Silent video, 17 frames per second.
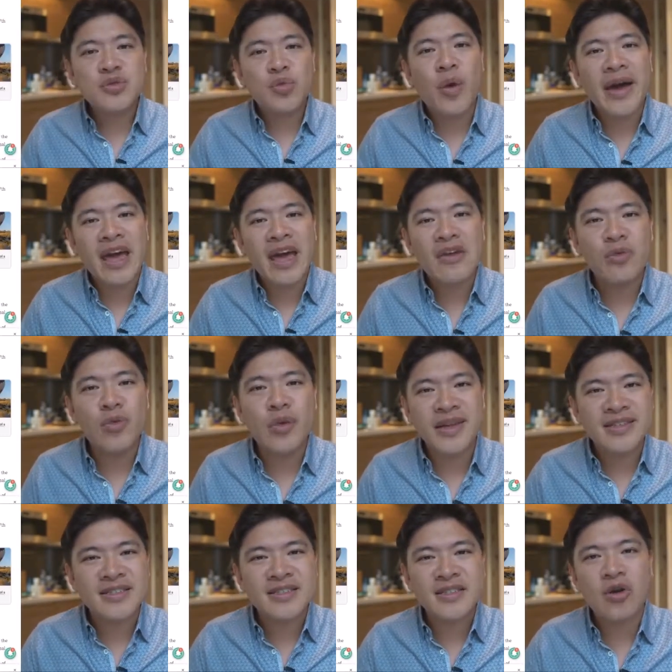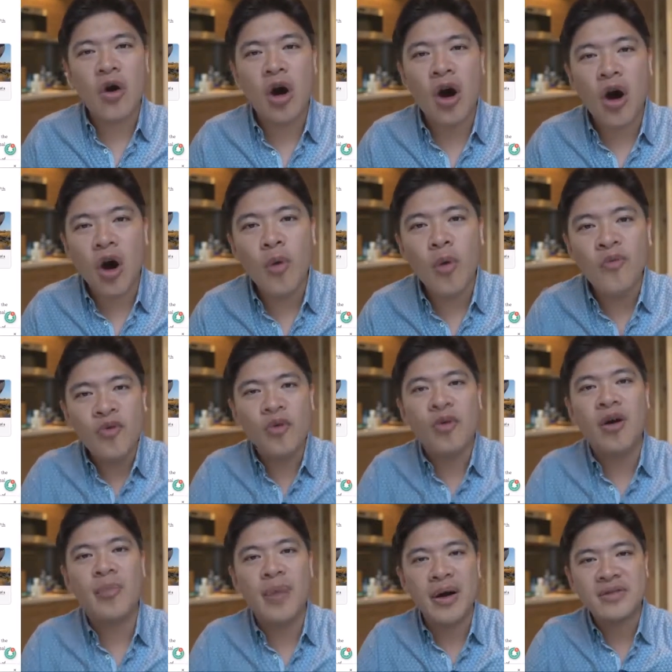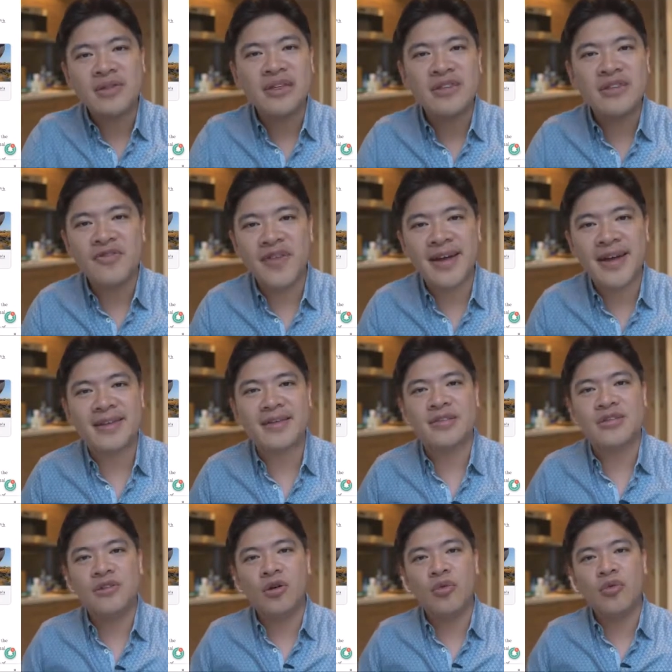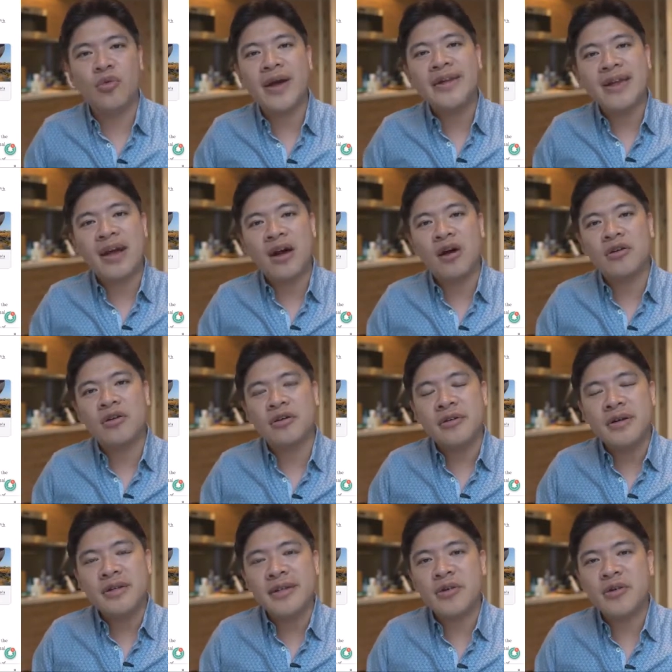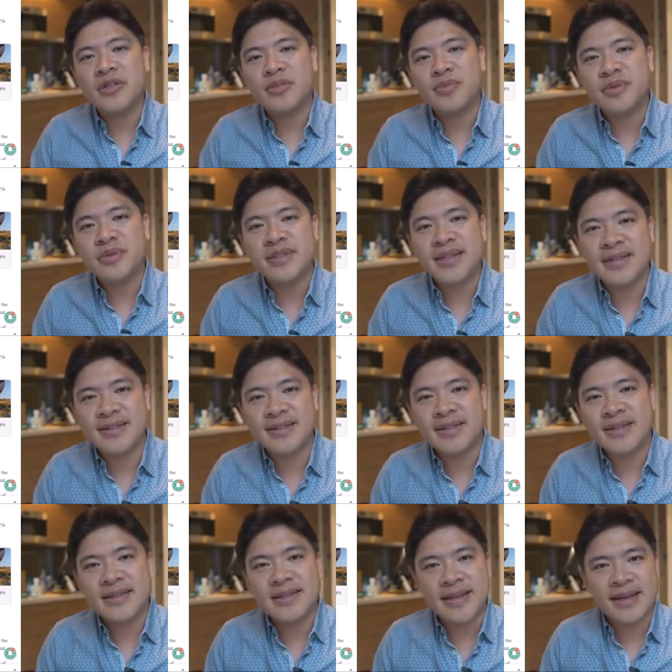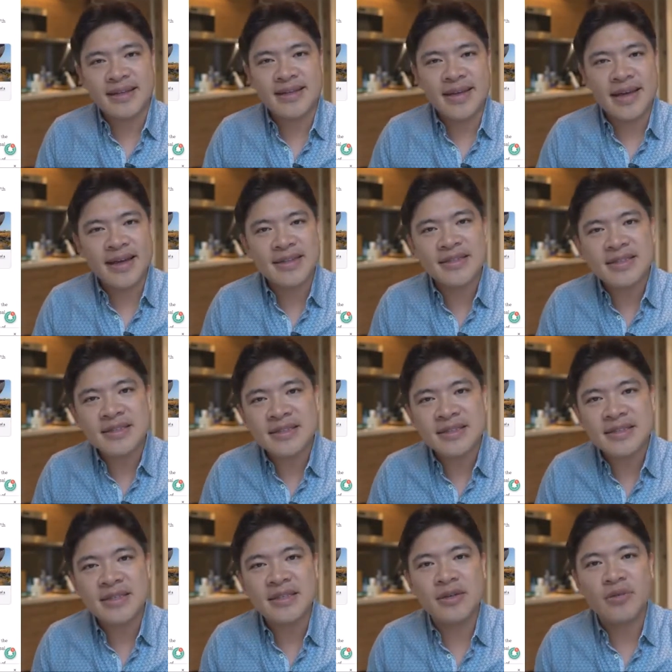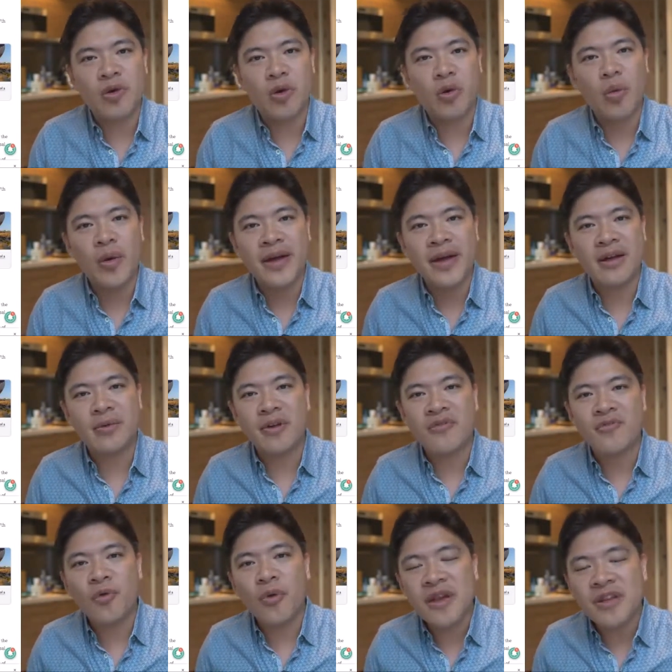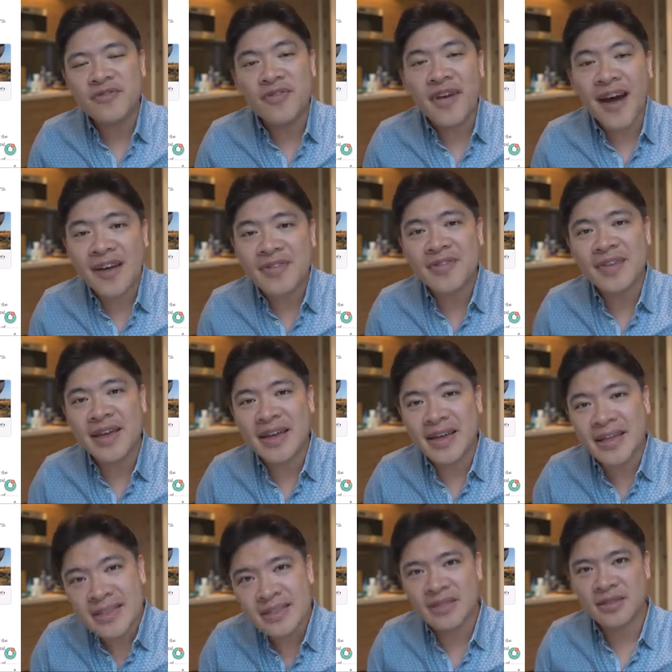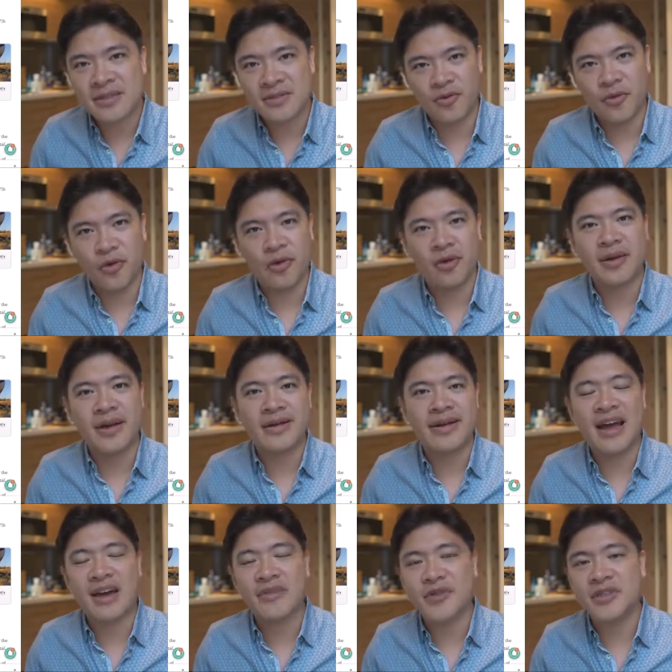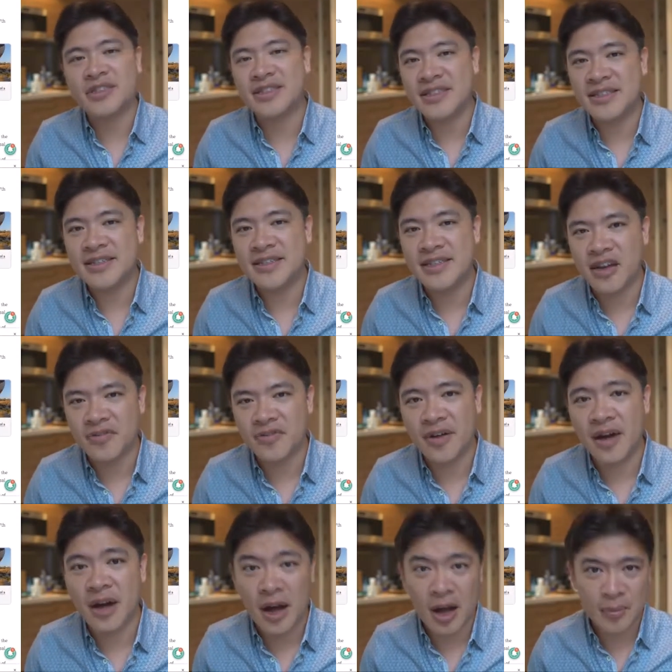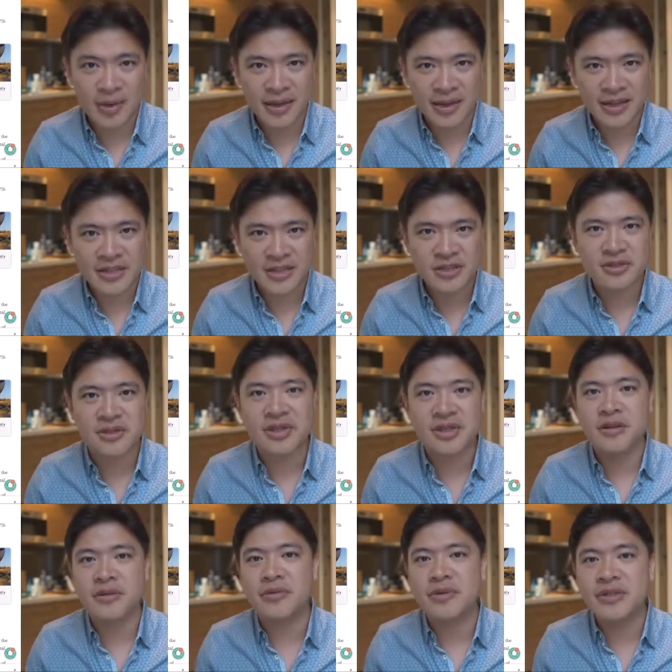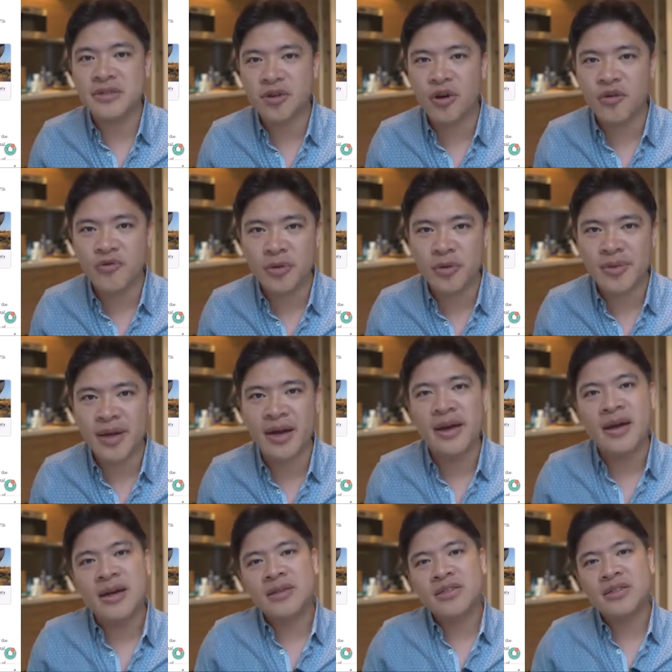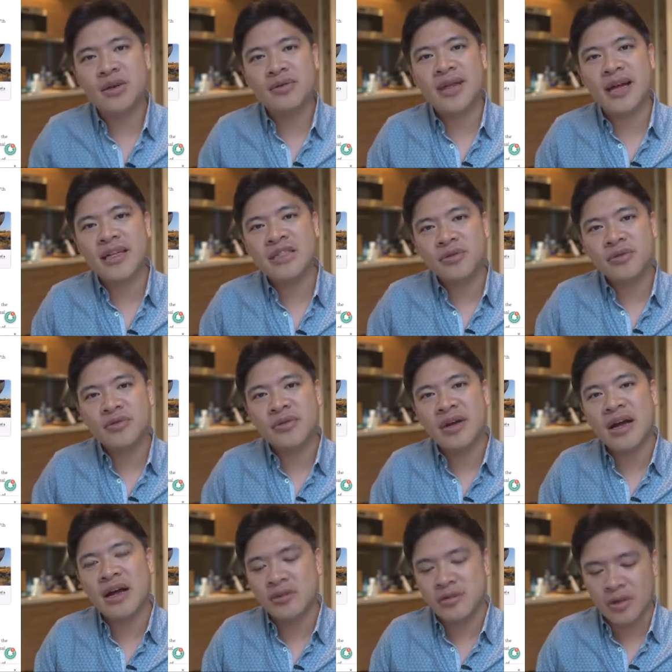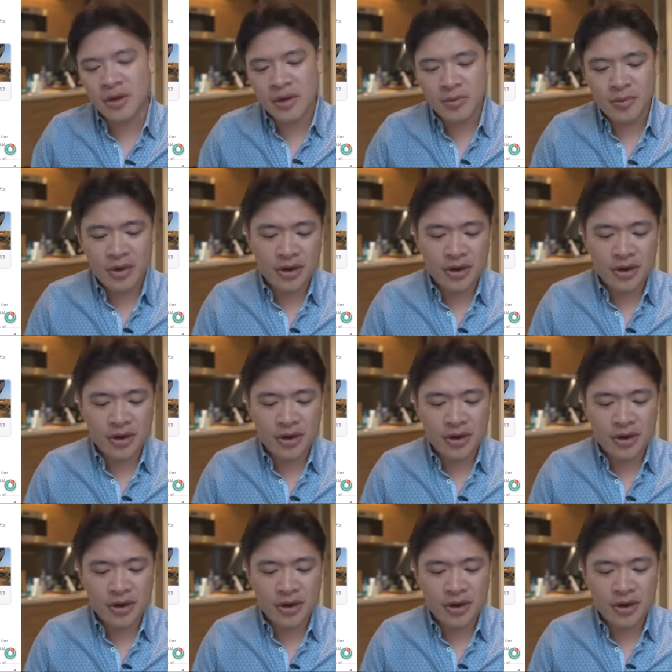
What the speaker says: is why everyone is so hopeful about the event. So right now, currently it's predicted that the SEC will wait around 45 days for an average ETF application to hear a result from that. So that's around